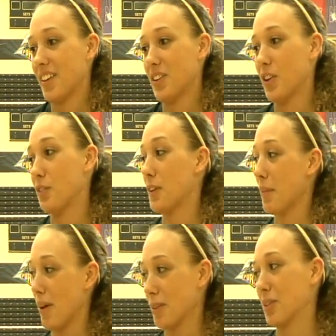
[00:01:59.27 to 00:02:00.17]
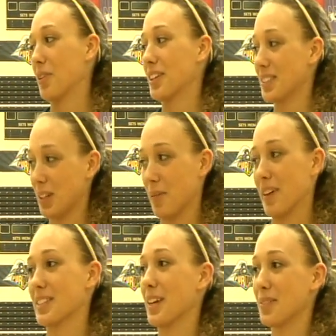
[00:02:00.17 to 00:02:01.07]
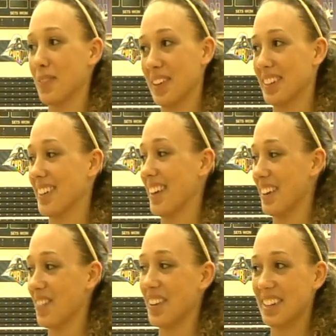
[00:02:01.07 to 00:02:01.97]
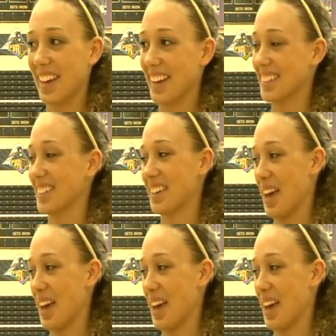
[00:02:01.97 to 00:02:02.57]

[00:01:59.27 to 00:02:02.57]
you know, you come out with a win a certain amount of times, one day it's going to